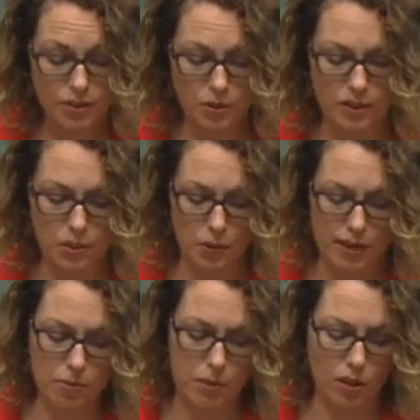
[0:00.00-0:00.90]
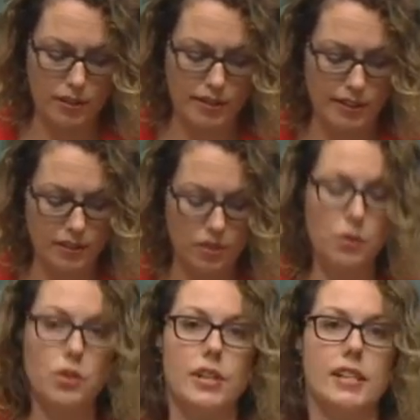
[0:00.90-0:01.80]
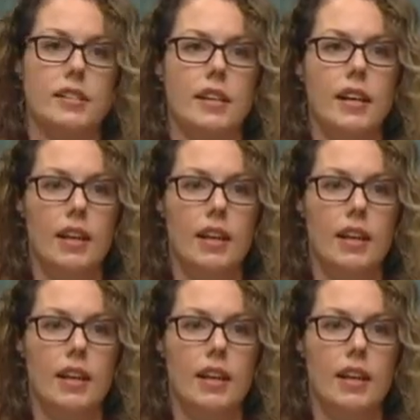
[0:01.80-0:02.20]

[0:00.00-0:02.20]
to a suite of policies to address